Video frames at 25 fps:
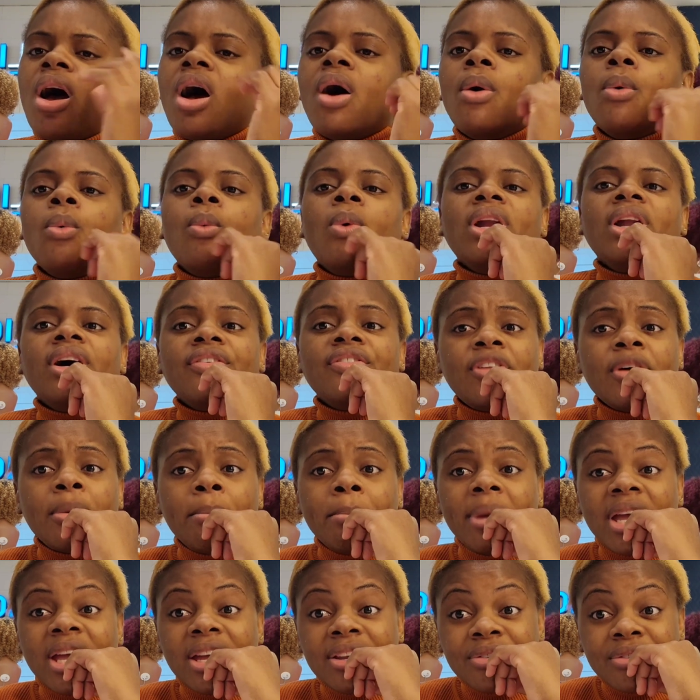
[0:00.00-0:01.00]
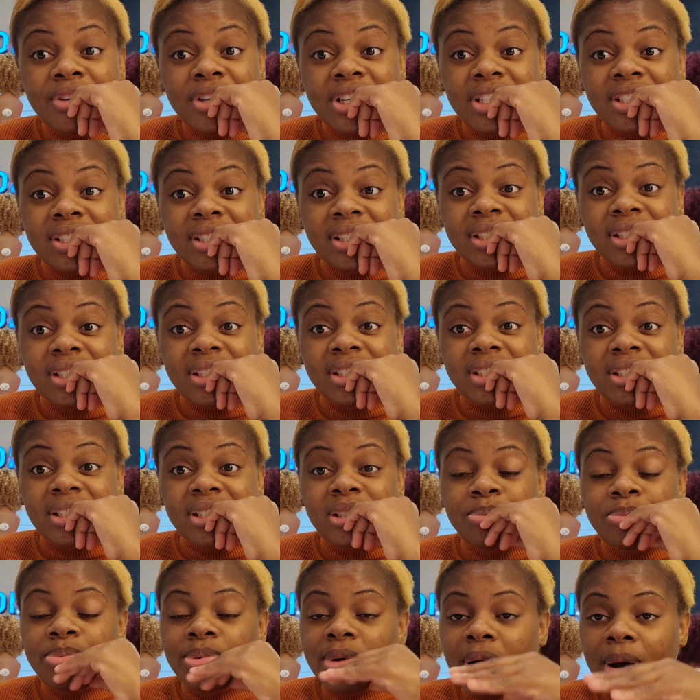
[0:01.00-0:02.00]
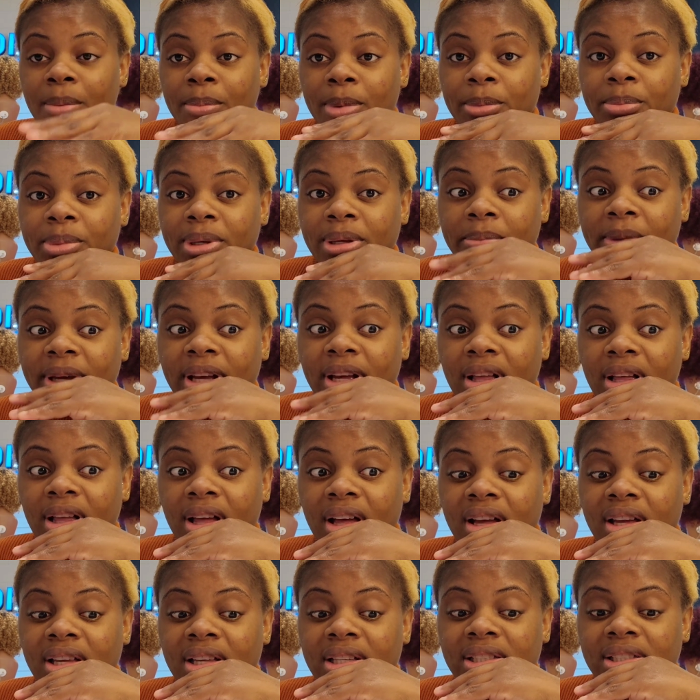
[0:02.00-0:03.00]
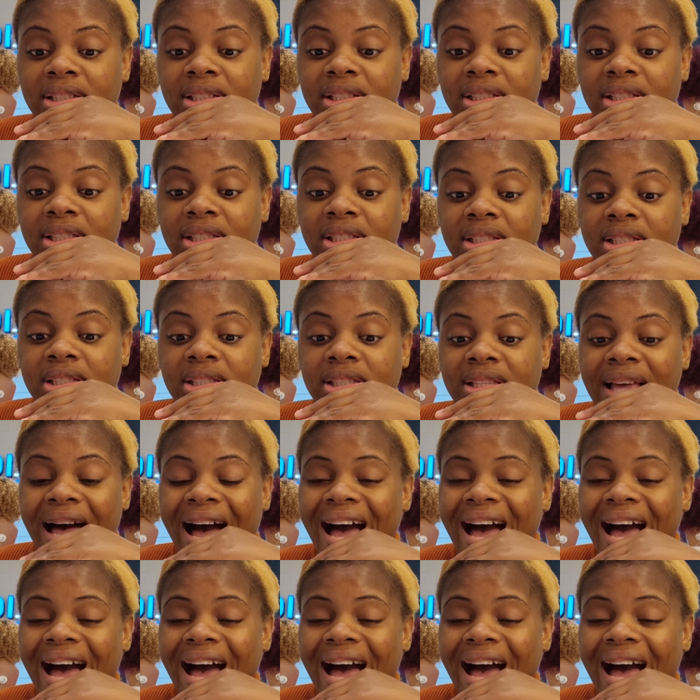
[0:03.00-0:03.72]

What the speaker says: One of the main reasons is probably because